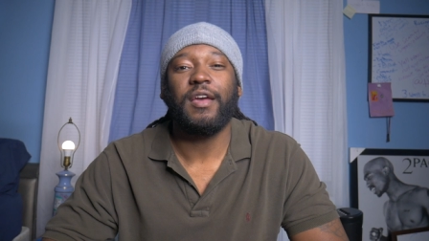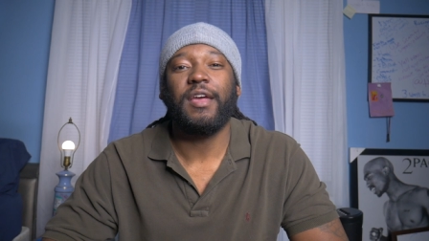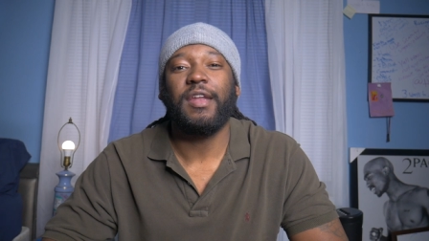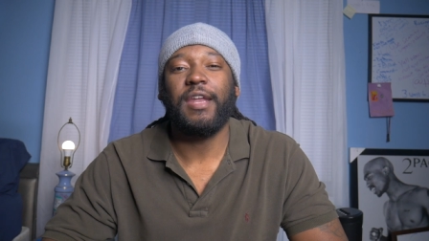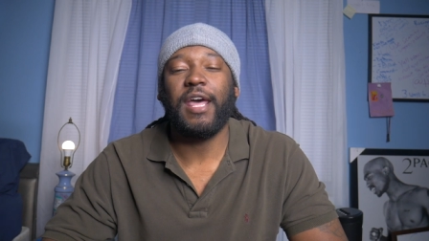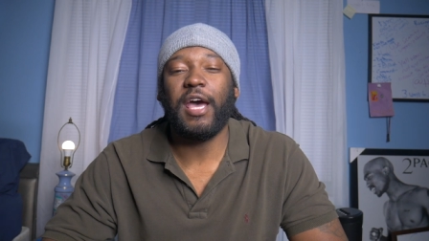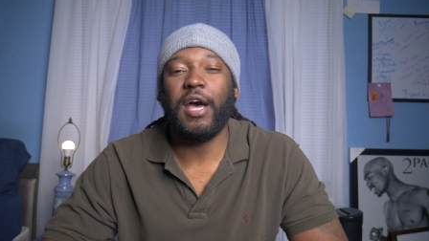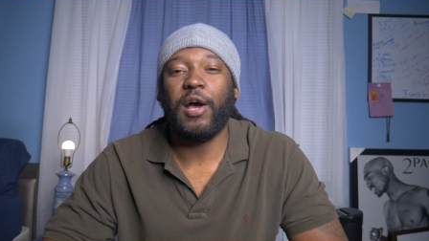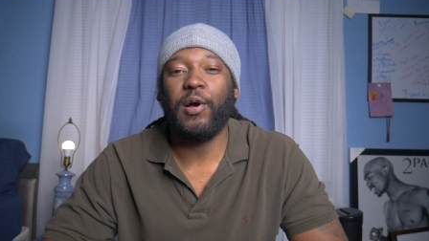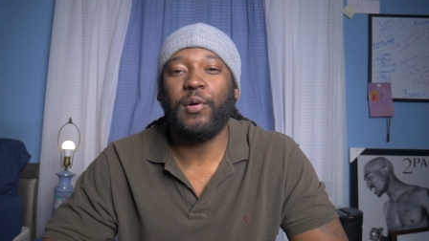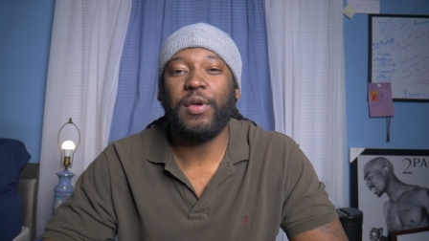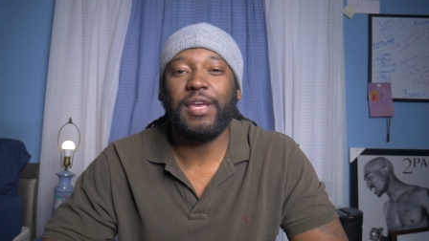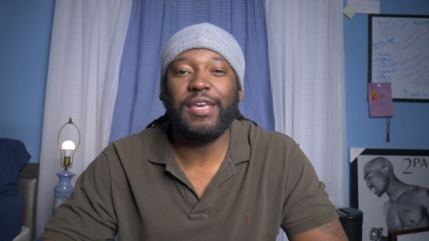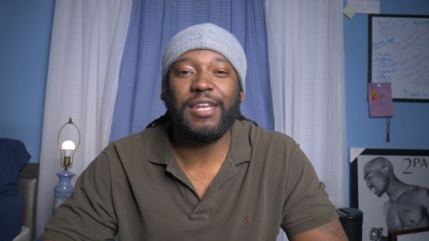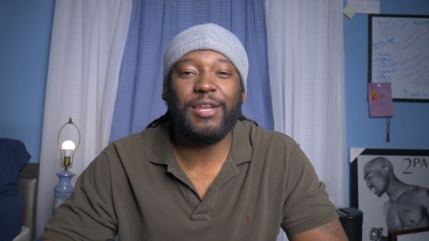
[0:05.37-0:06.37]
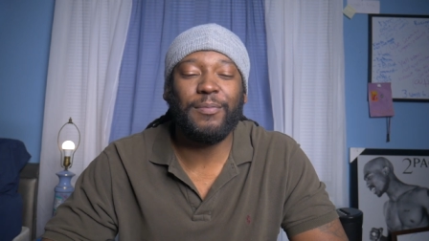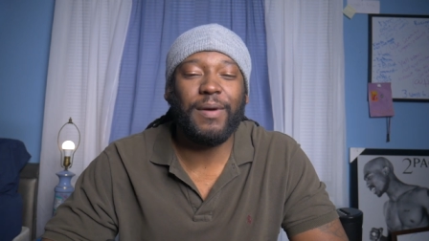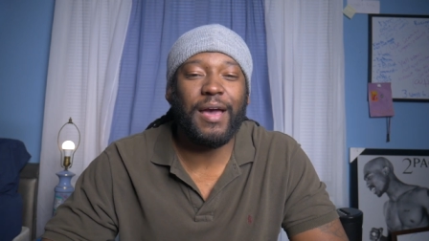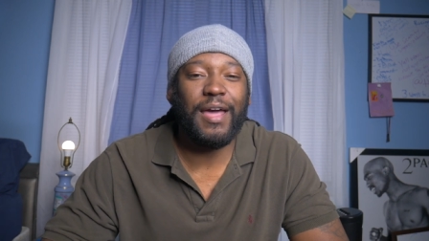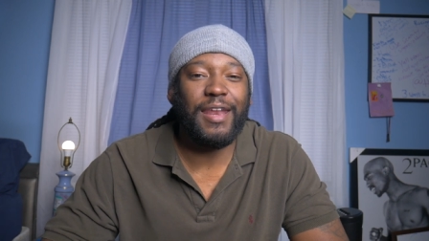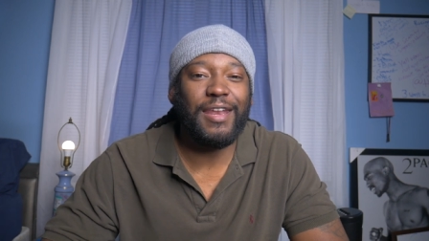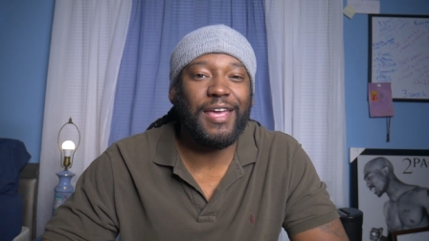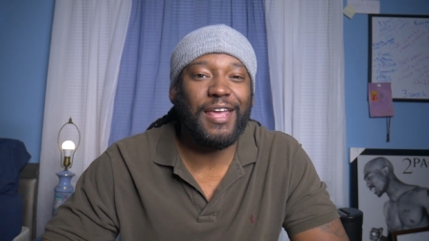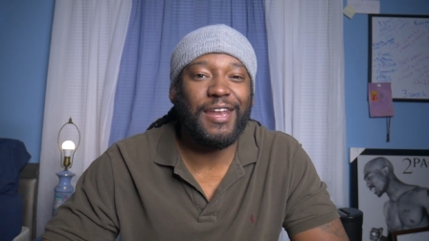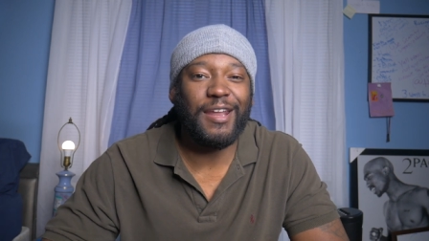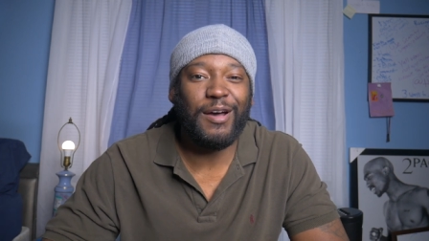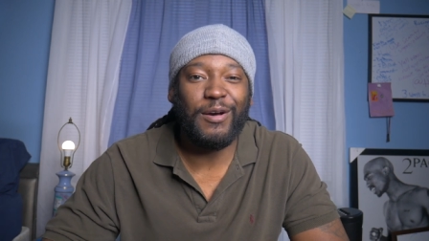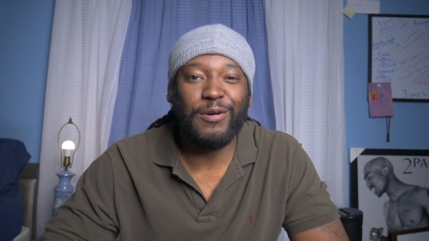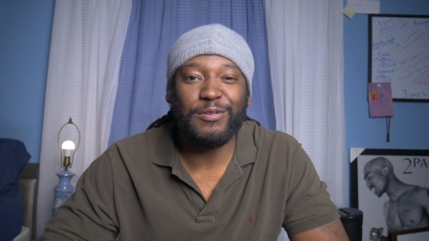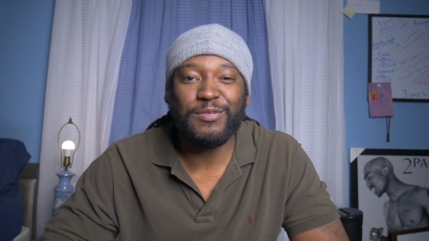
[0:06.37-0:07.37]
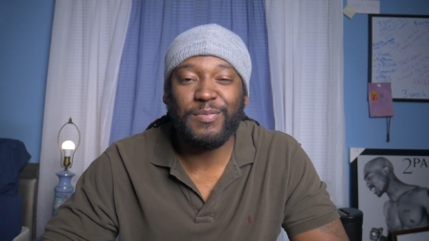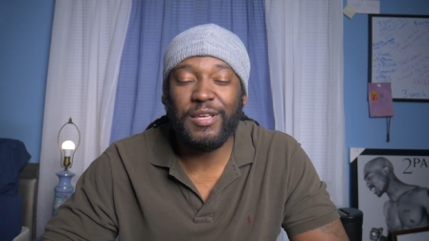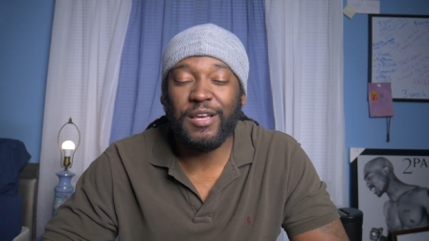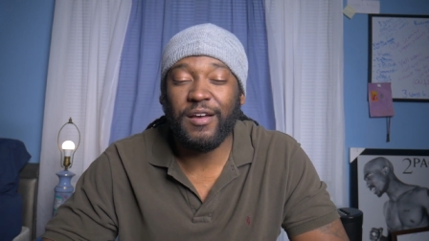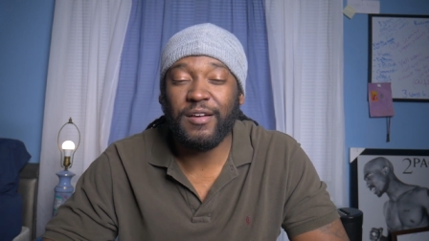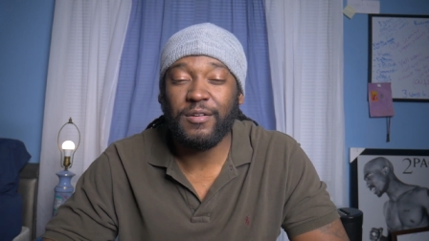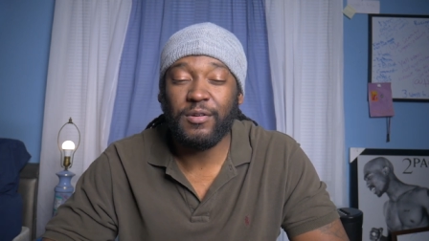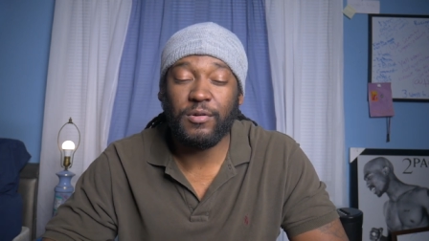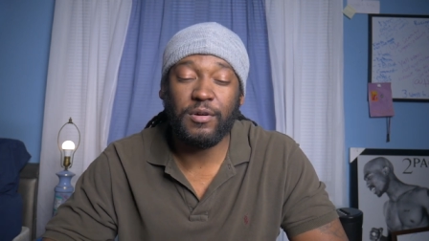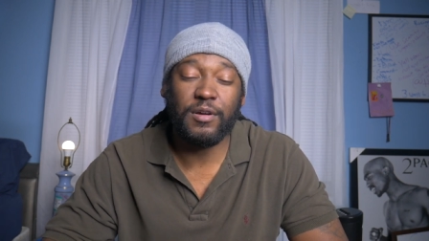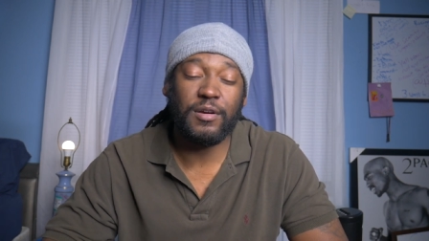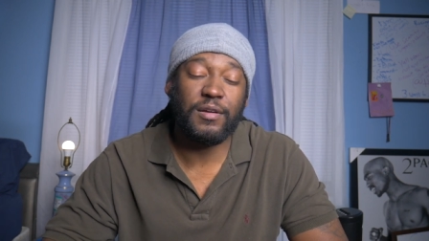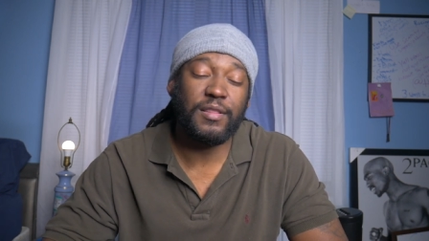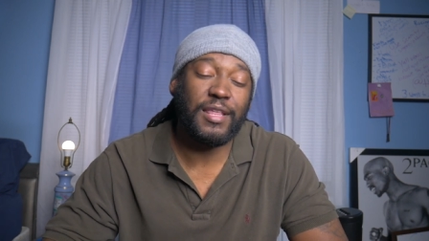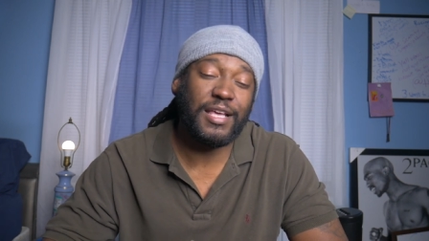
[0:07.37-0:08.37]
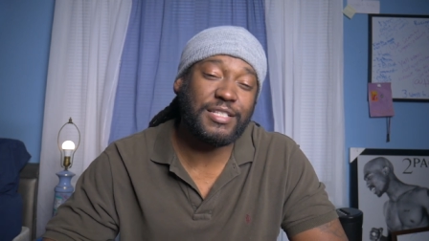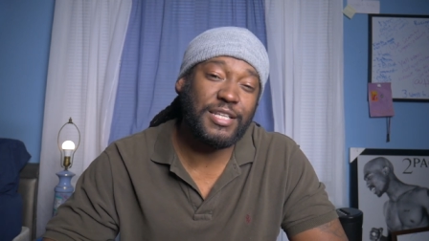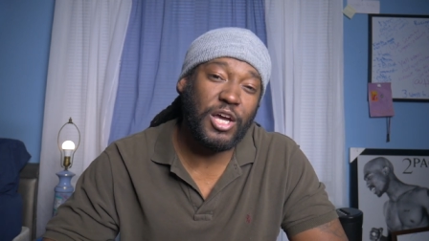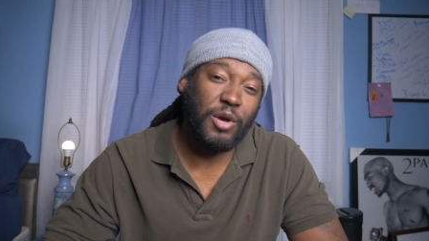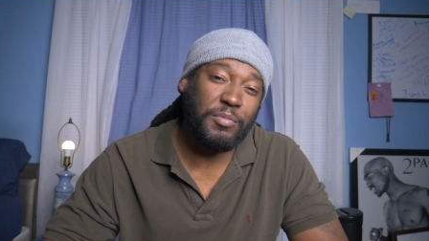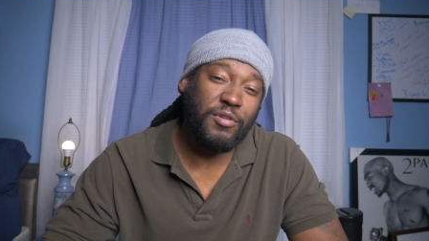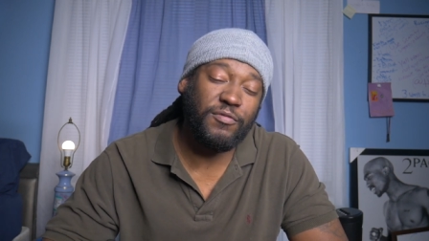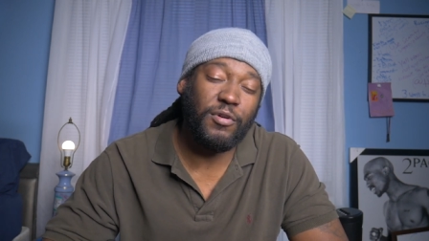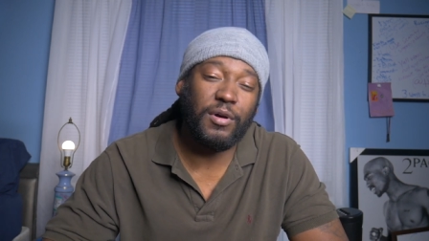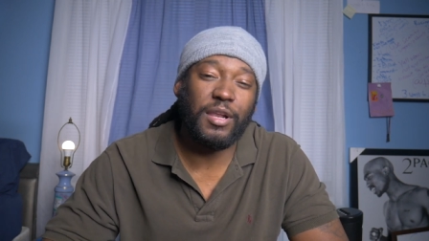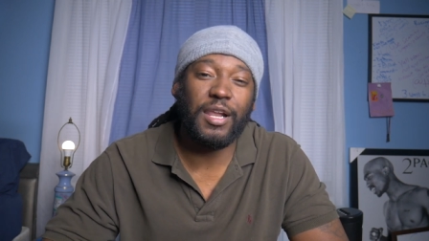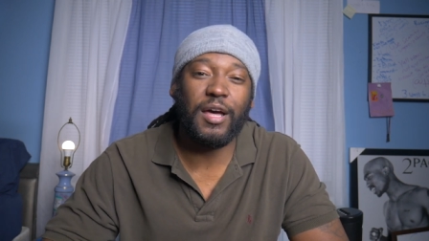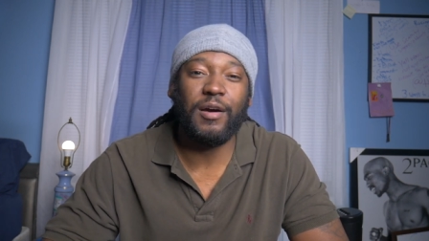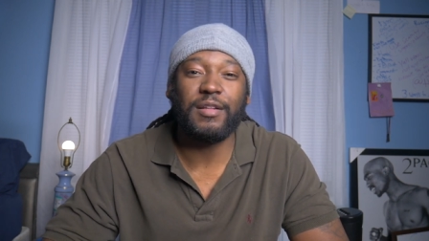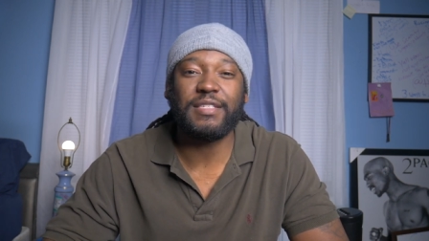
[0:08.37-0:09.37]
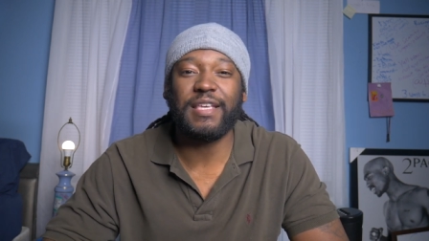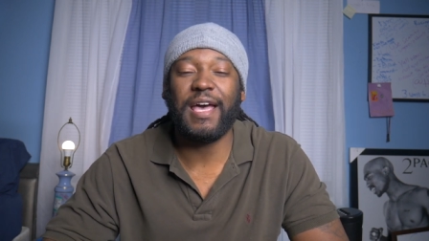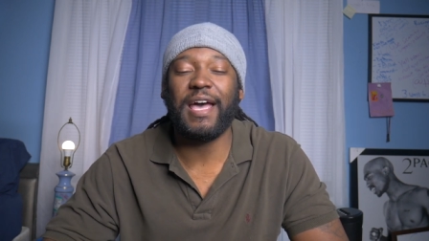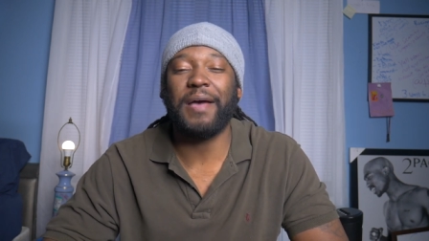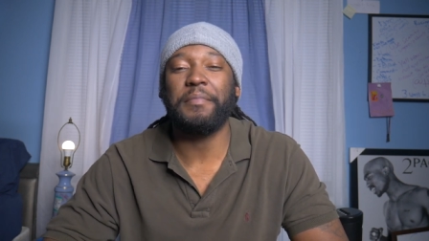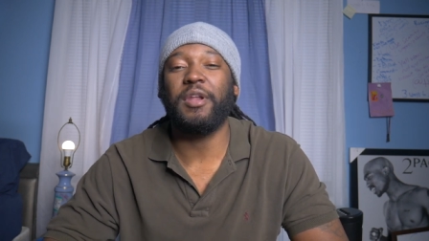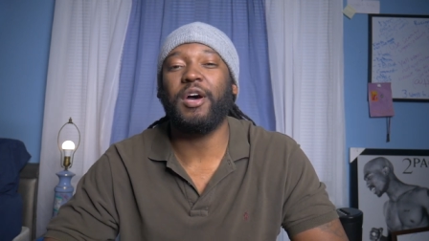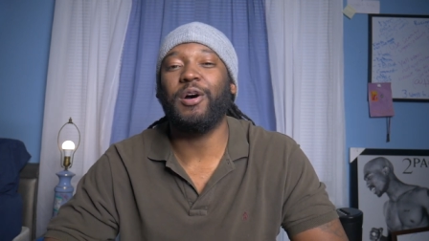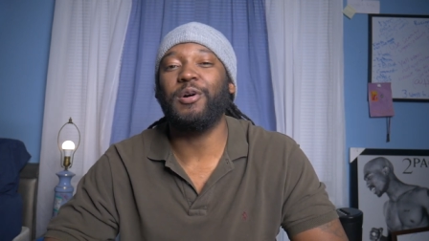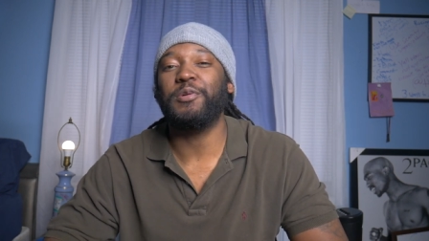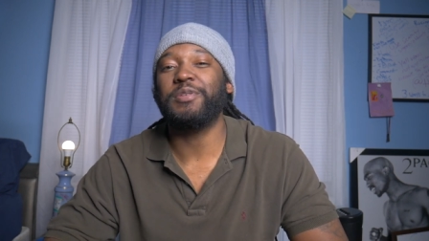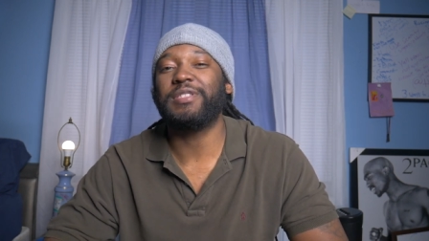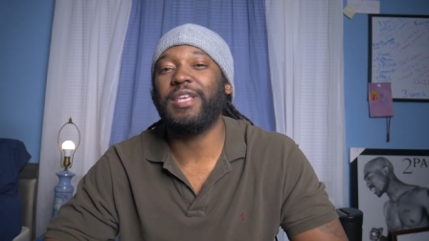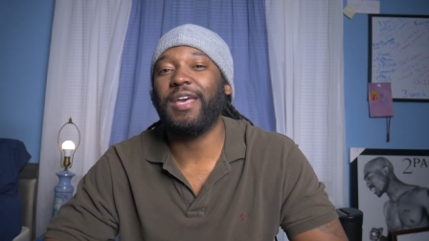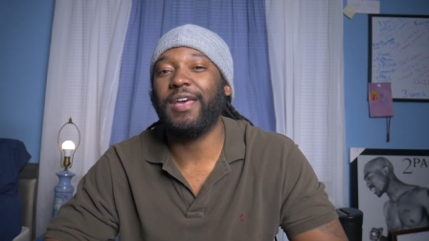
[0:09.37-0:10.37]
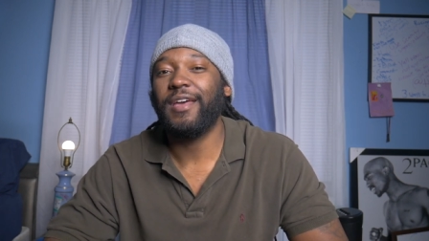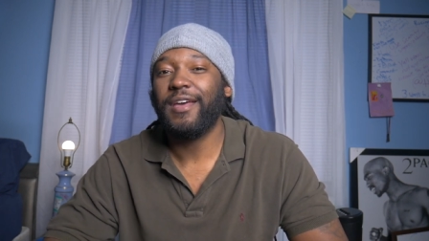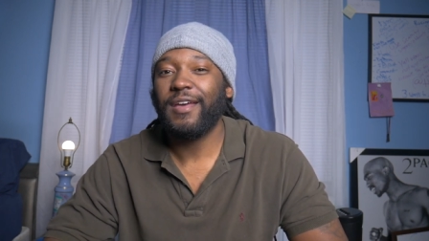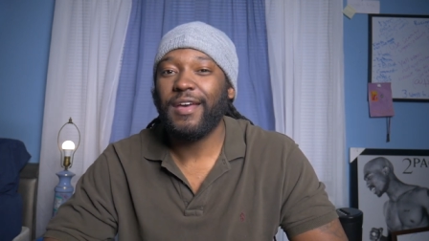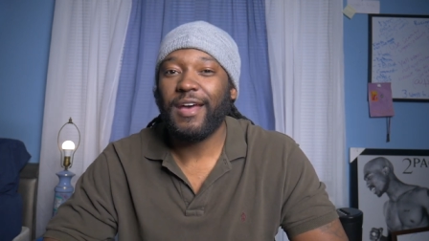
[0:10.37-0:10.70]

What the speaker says: Now, anybody that knows me or that's known me for a long time knows that